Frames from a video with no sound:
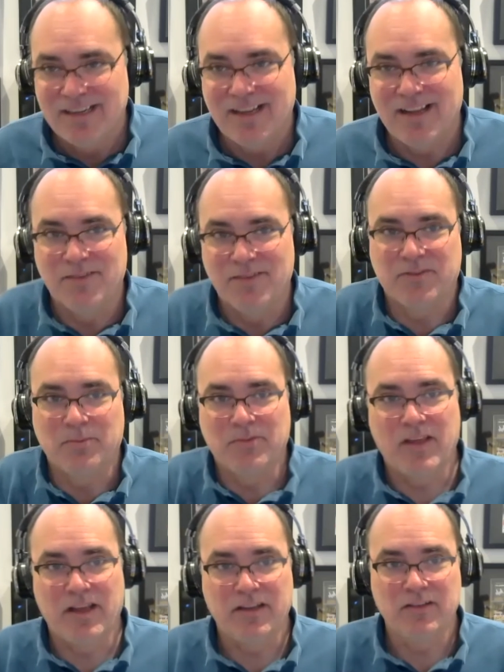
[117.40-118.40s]
of some
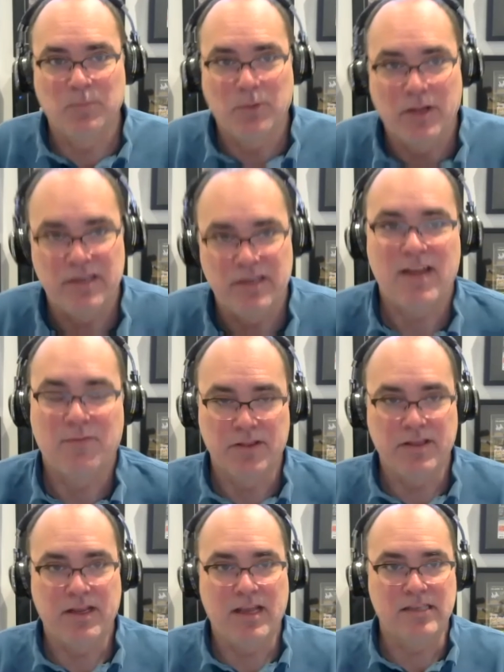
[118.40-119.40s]
things, but
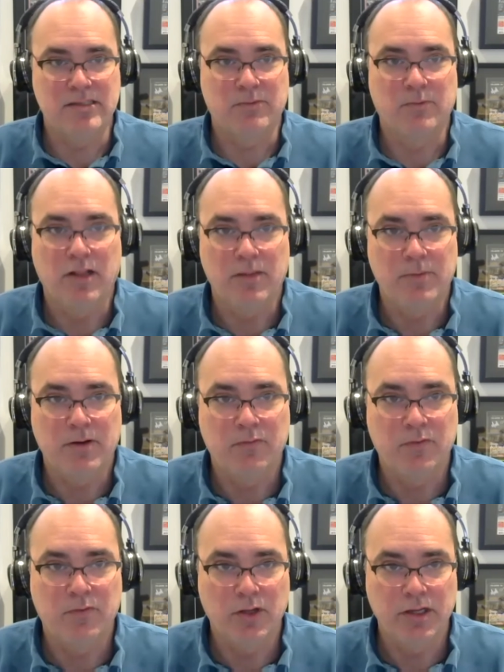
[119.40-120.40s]
everything hasn't really been
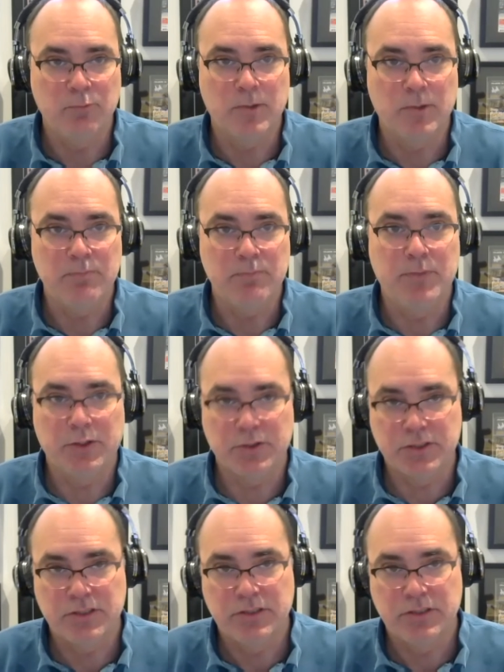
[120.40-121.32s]
fully rebuilt